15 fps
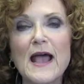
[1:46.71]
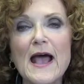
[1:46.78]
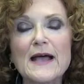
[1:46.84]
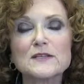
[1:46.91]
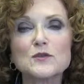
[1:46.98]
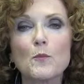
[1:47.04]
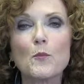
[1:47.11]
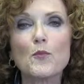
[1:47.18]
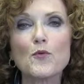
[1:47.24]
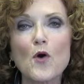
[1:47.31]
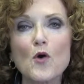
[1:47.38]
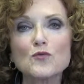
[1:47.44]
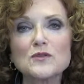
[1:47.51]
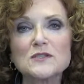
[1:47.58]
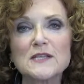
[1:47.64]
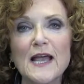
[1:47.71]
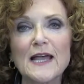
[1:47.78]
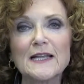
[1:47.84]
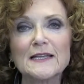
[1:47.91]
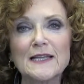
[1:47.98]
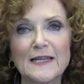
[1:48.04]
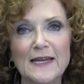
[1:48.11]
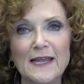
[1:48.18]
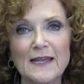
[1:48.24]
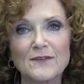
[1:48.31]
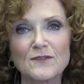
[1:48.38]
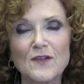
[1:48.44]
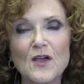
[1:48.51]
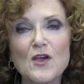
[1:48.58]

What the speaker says: as a pro se litigant.